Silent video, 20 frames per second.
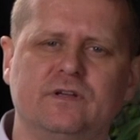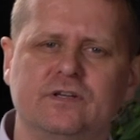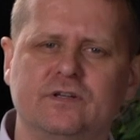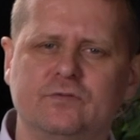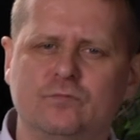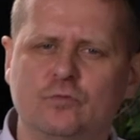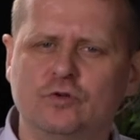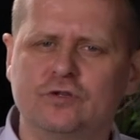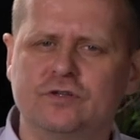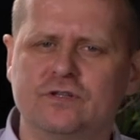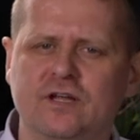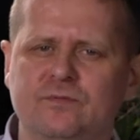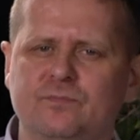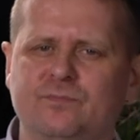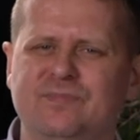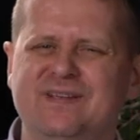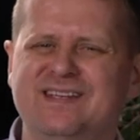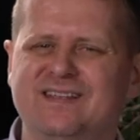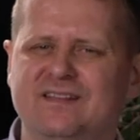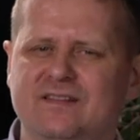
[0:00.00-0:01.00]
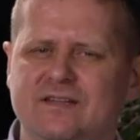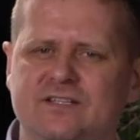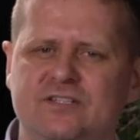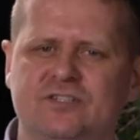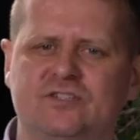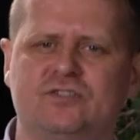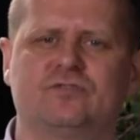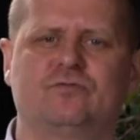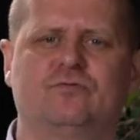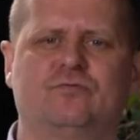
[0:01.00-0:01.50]
it would not be
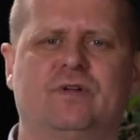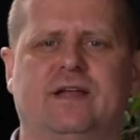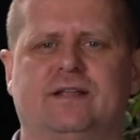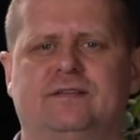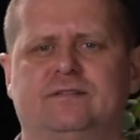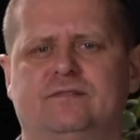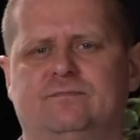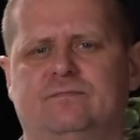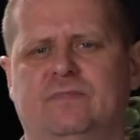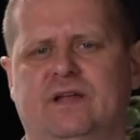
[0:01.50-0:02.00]
this red